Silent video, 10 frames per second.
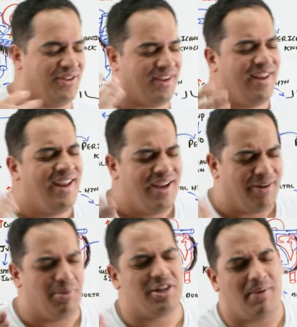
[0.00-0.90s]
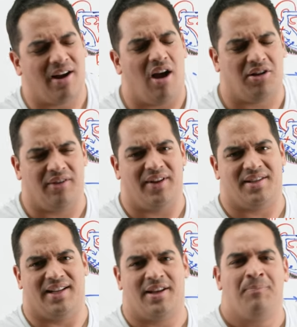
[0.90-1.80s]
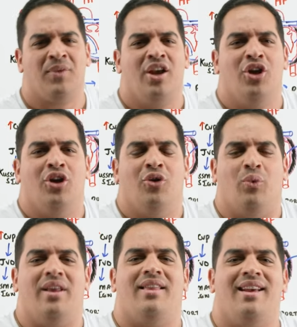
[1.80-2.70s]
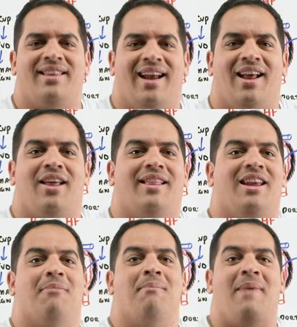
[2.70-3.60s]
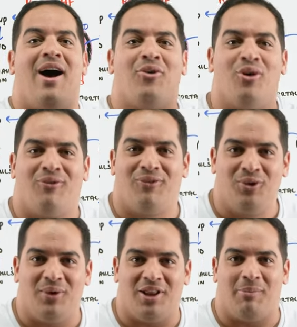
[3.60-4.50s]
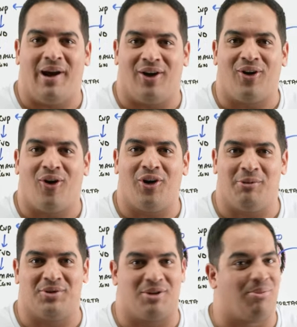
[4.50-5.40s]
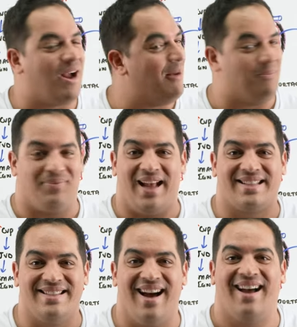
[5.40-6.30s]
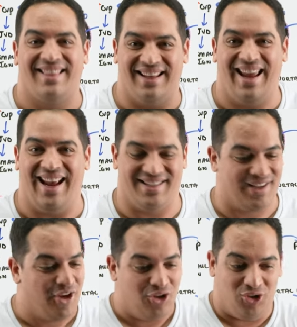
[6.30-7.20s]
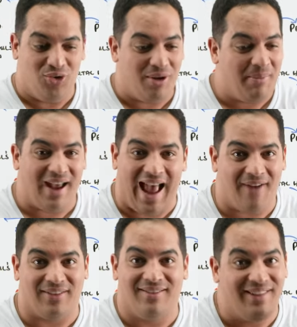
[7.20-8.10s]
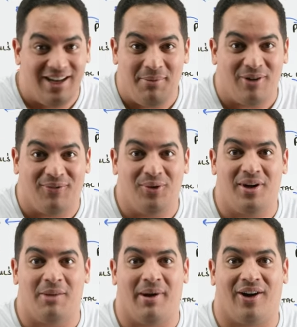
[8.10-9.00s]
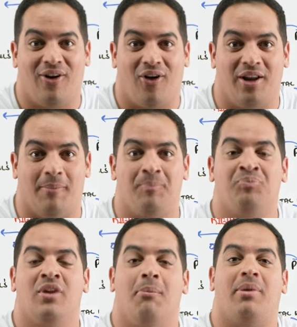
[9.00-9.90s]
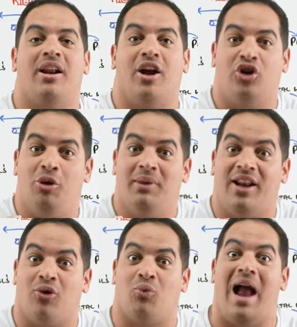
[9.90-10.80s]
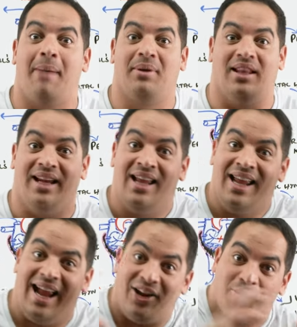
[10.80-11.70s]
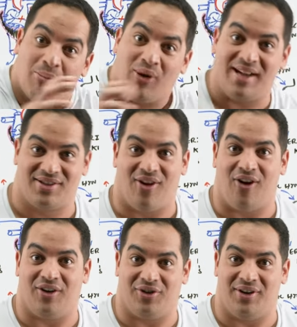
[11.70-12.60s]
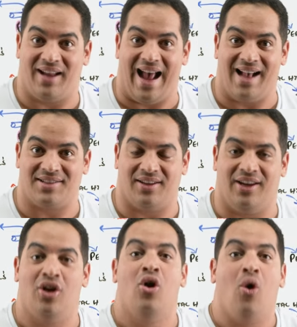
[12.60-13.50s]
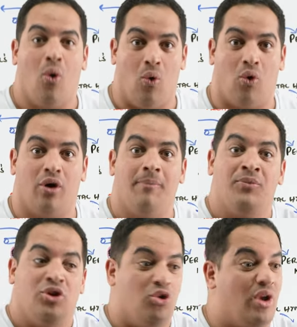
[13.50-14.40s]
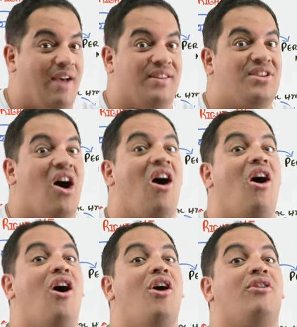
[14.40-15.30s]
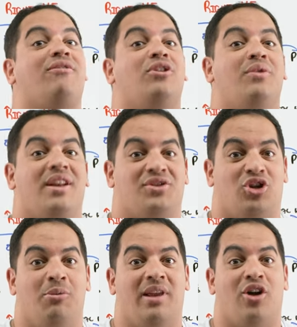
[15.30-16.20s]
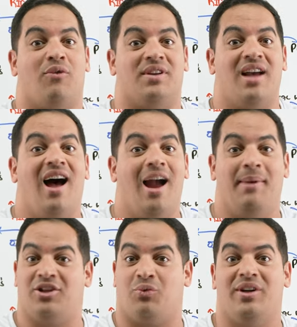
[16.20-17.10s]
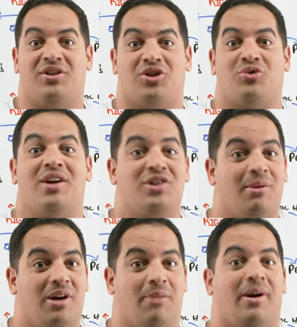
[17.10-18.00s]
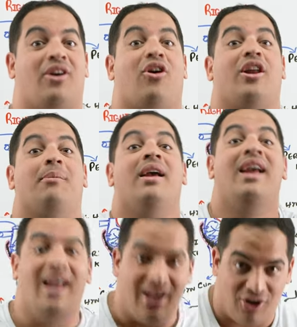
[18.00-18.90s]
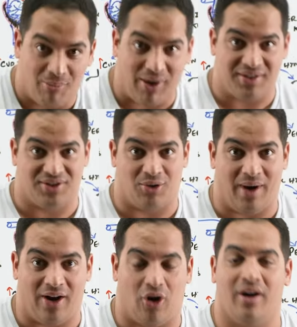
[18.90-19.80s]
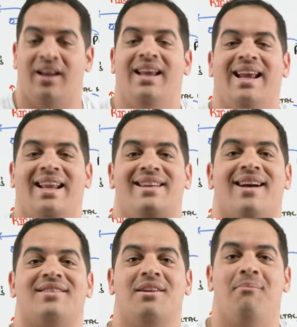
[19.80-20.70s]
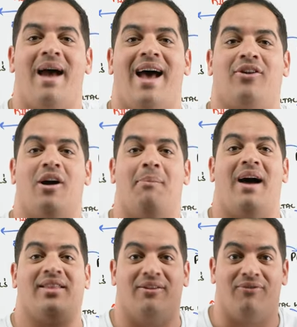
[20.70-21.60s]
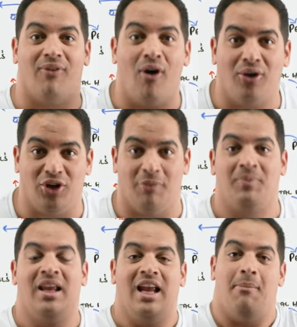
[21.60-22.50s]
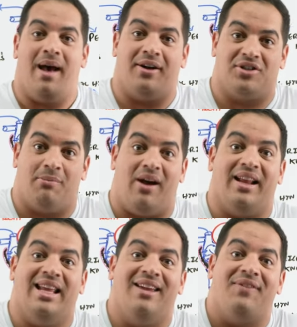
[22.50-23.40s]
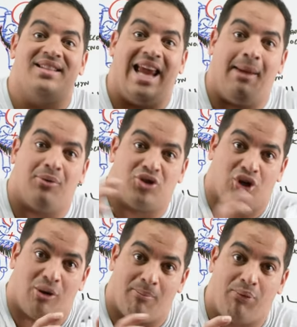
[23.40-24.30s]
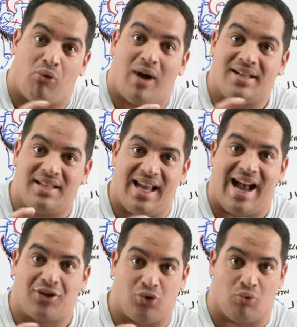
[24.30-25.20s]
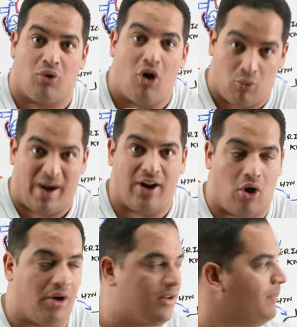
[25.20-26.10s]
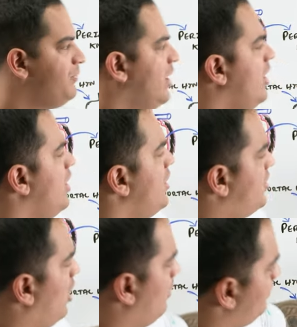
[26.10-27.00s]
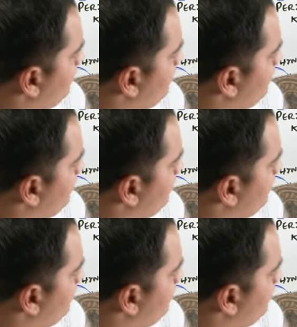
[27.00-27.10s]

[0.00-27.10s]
and it brings about cognitive dissonance. We think that the amount of fluid in the pericardium is the problem. That's not the case. You can have a little bit of fluid in the pericardium, but it accumulated rapidly and compressed the heart during diastole. Or you could have a ton of fluid that has accumulated over time, it's reached the stretch limit of the pericardium and compresses the right heart. It doesn't matter about the volume, it matters about if it's able to compress the actual right heart. So,